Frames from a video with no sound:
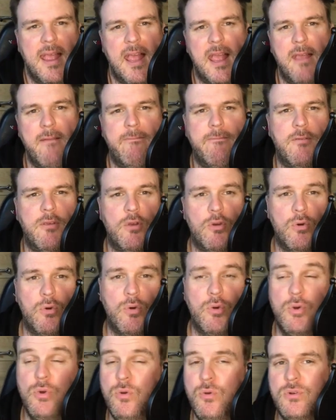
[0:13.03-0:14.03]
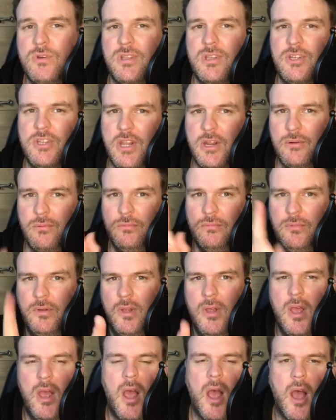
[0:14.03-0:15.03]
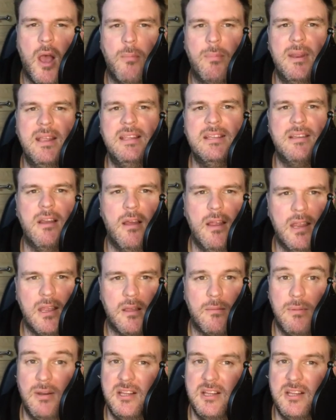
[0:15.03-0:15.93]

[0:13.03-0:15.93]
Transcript: If you're new to the channel, please like,